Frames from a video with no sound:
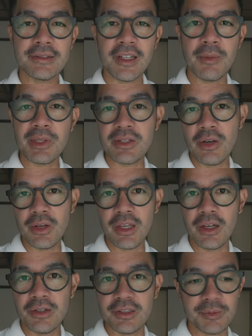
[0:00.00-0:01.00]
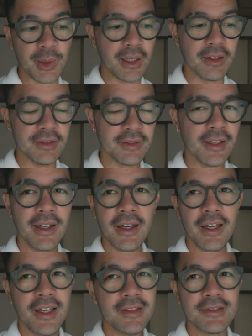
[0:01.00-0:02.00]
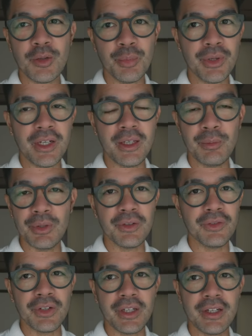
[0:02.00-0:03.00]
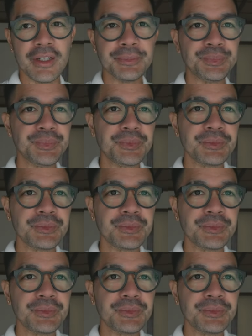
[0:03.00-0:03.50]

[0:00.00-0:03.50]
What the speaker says: a stop to Tokyo just because it's so pretty and beautiful here.